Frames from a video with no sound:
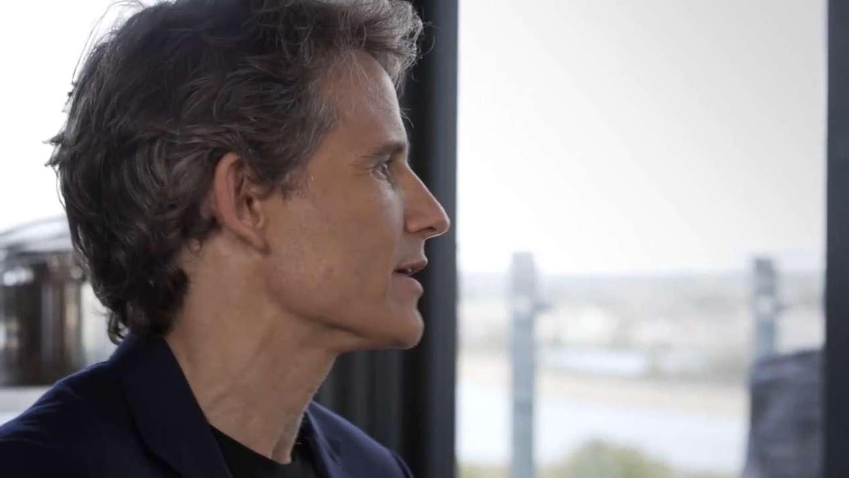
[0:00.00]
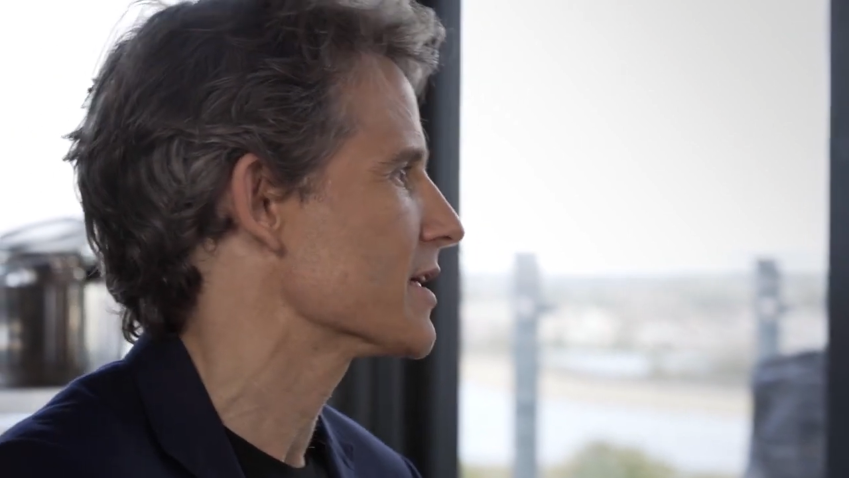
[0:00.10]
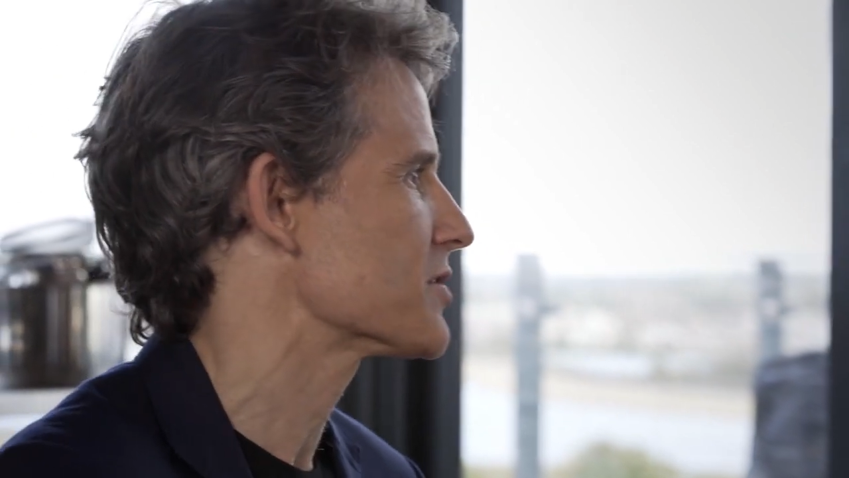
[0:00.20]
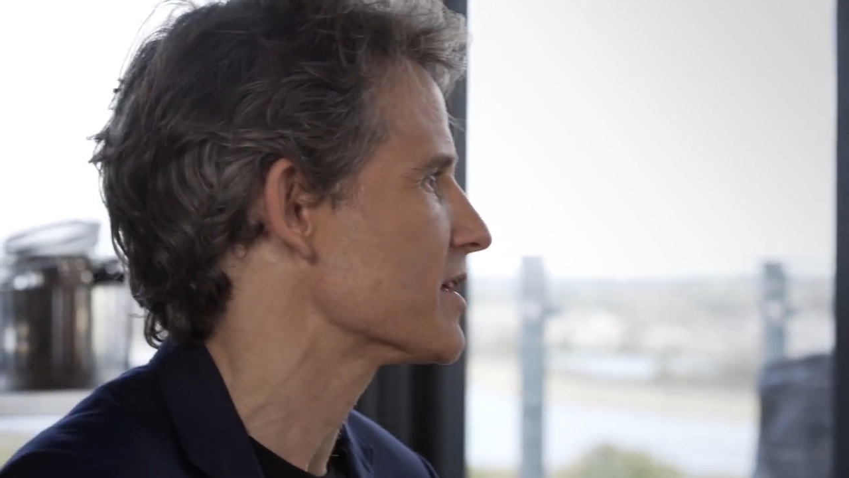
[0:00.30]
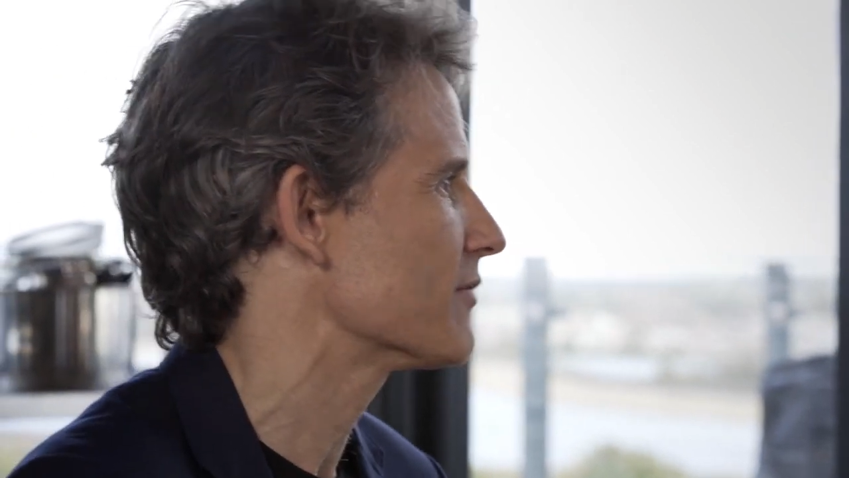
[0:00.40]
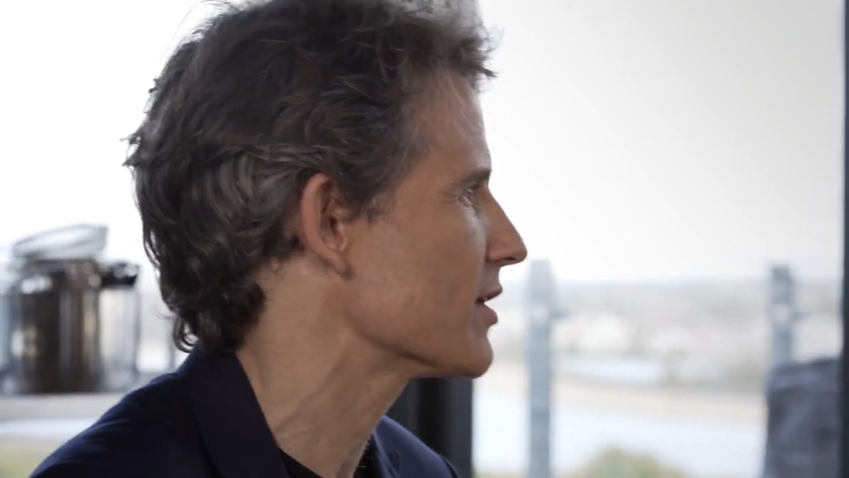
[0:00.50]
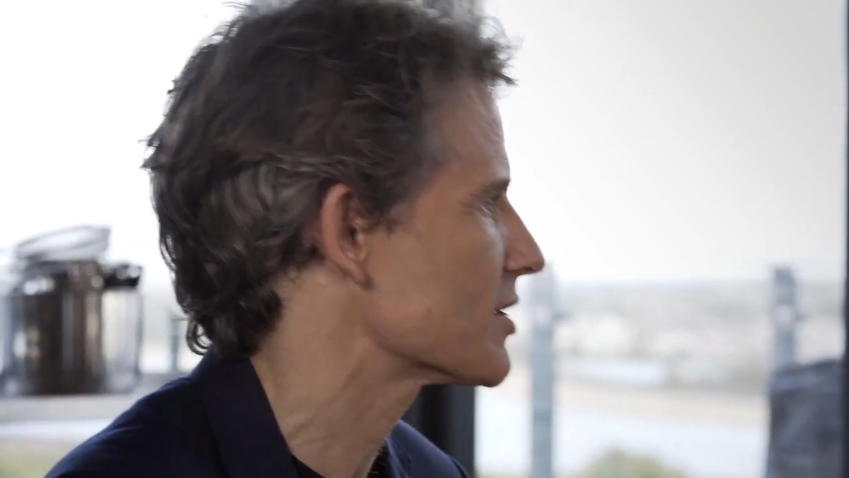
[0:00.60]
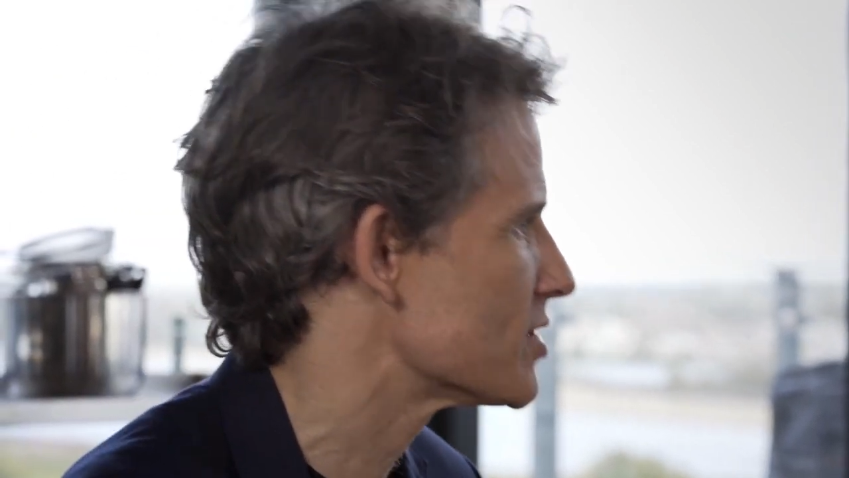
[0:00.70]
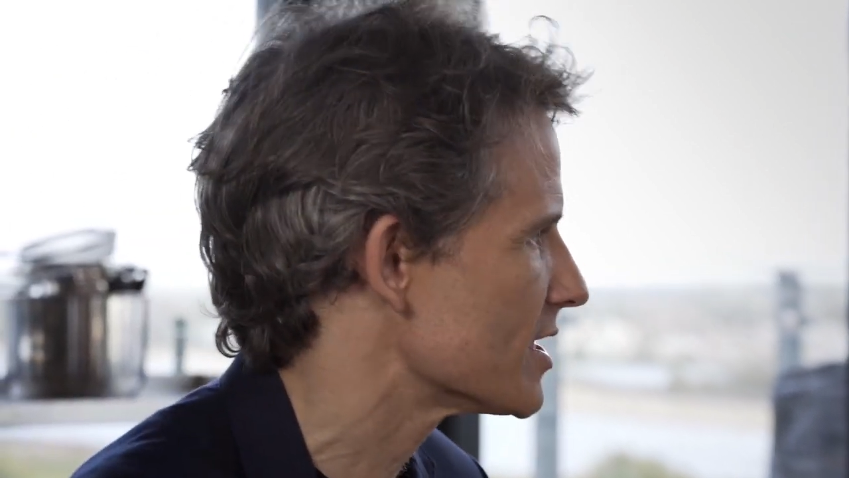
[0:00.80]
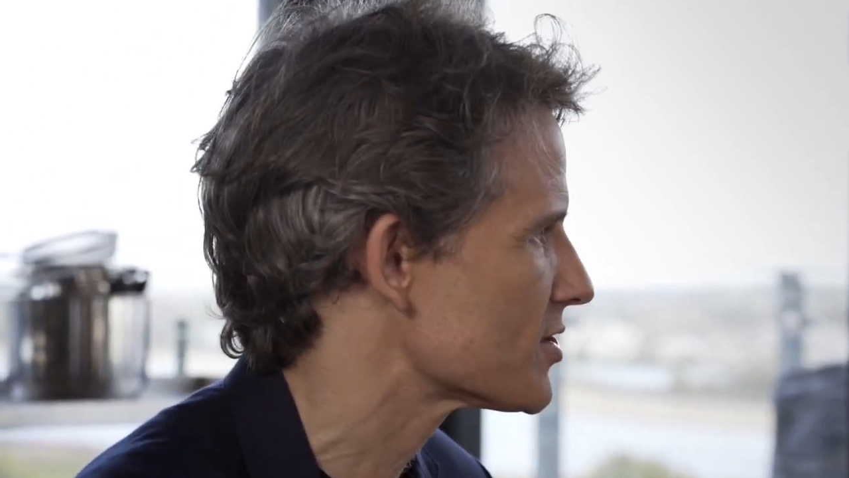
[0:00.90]
doesn't even
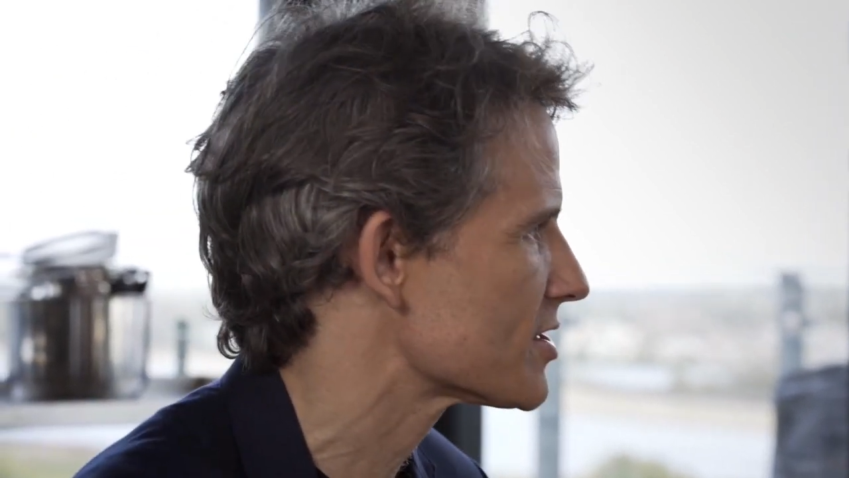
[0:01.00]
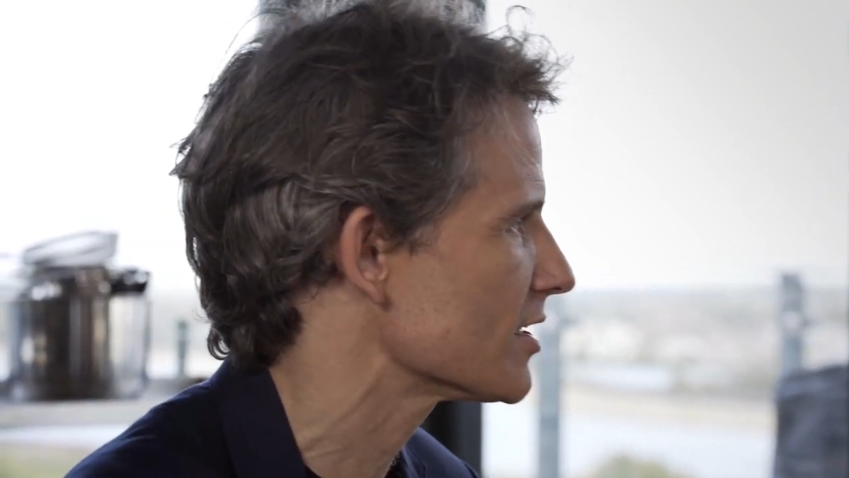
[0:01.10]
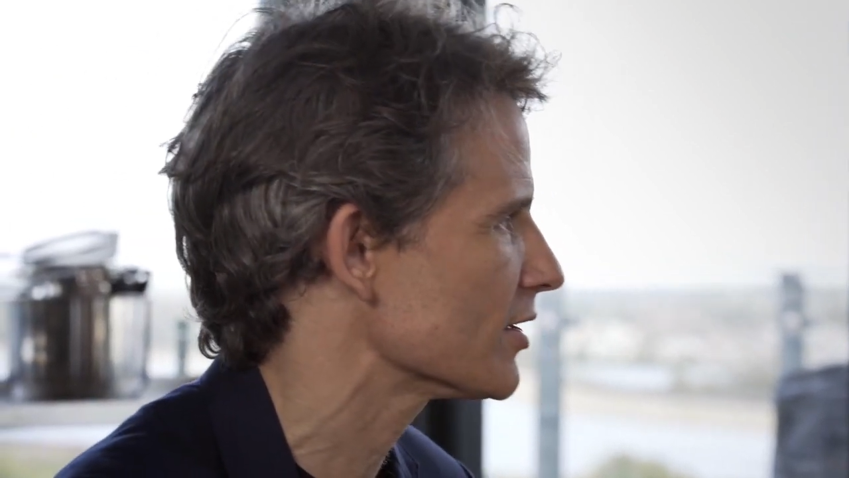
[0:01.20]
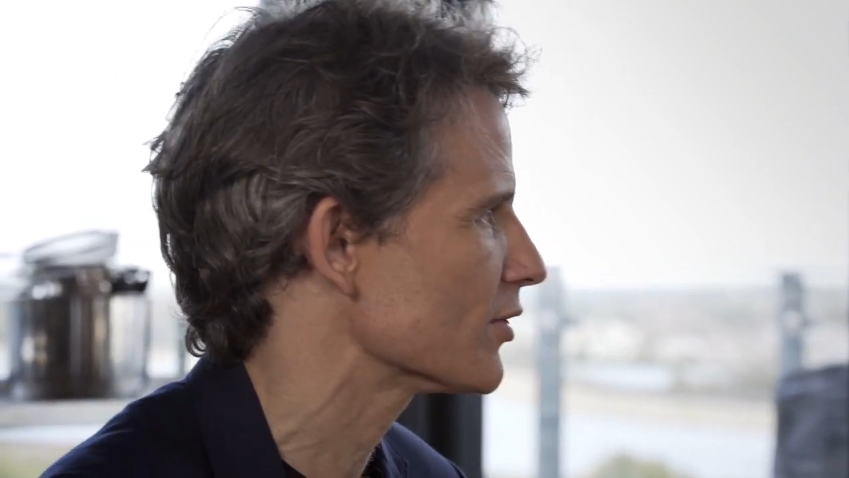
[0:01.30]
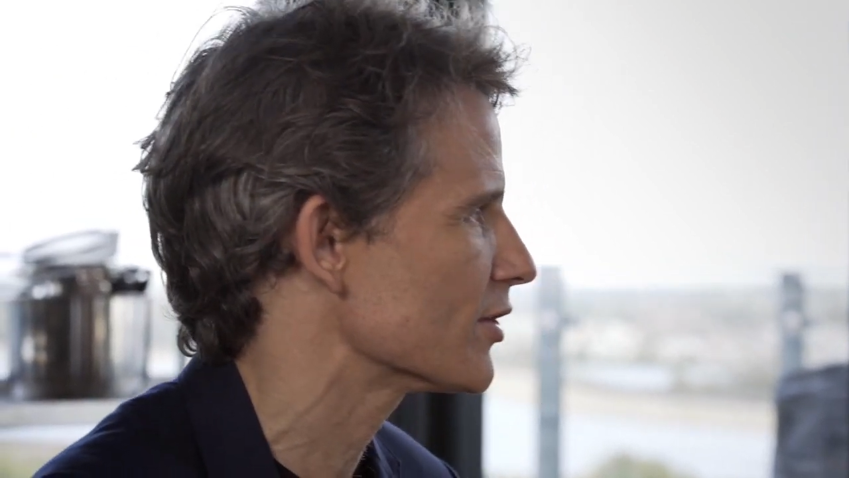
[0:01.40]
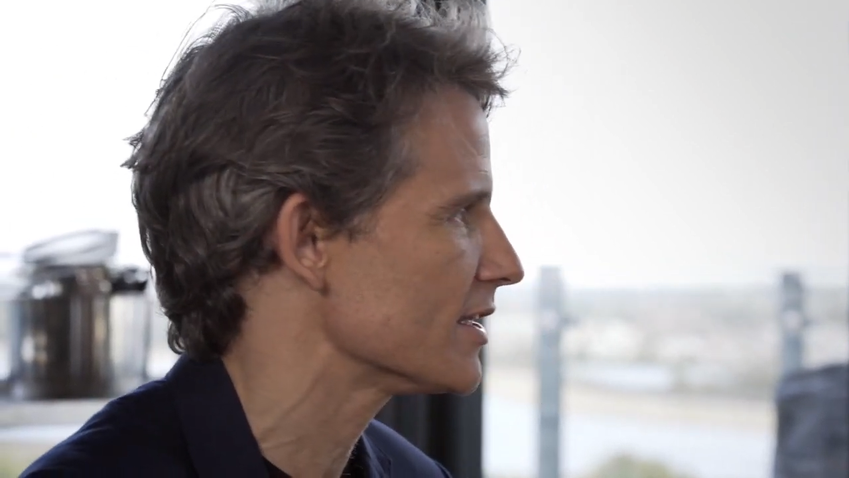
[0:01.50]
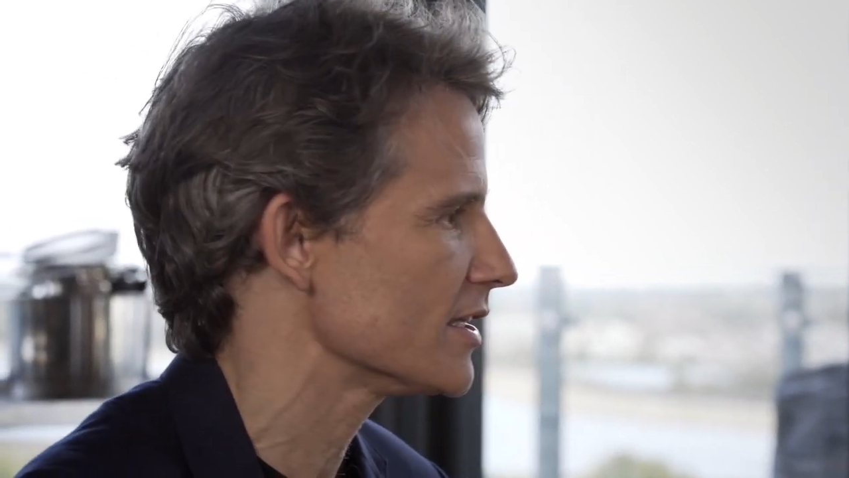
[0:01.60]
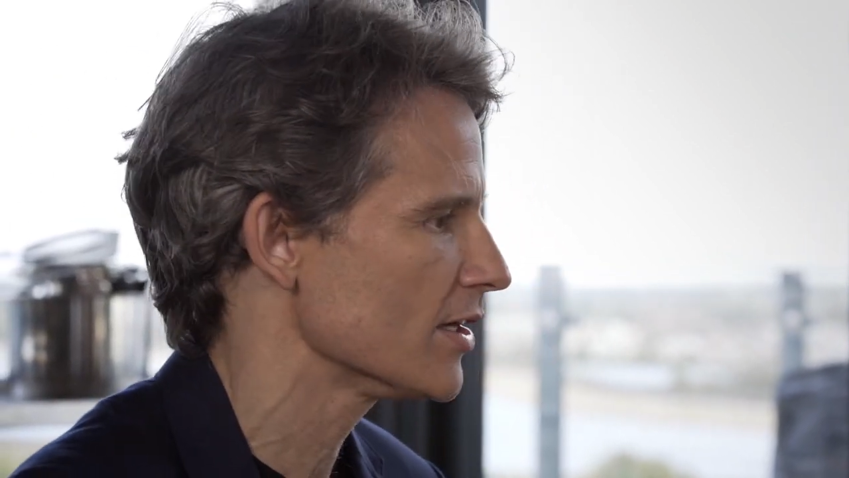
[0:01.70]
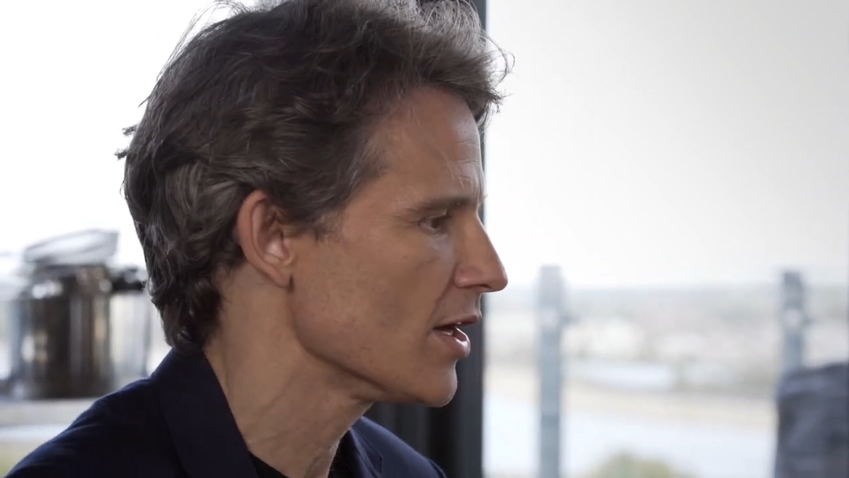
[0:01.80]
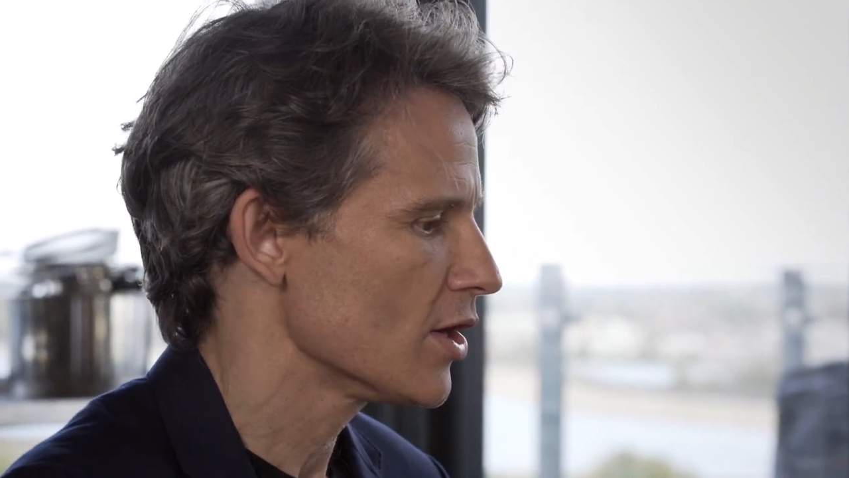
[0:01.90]
exist and
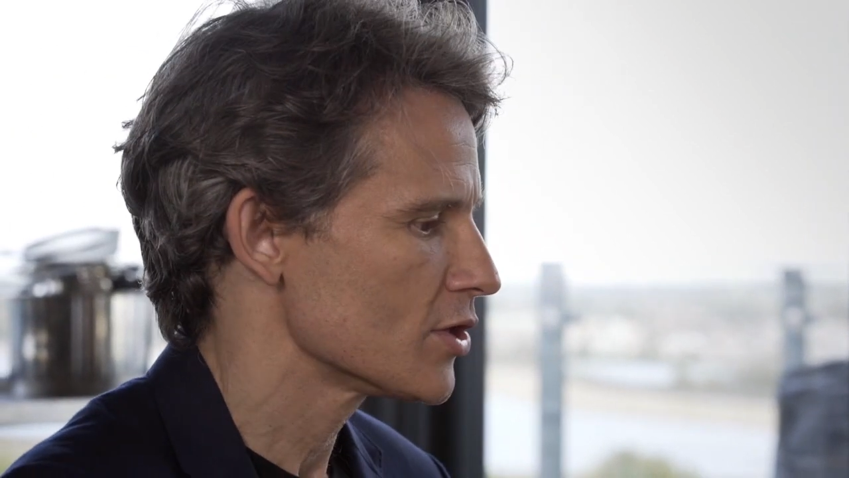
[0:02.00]
the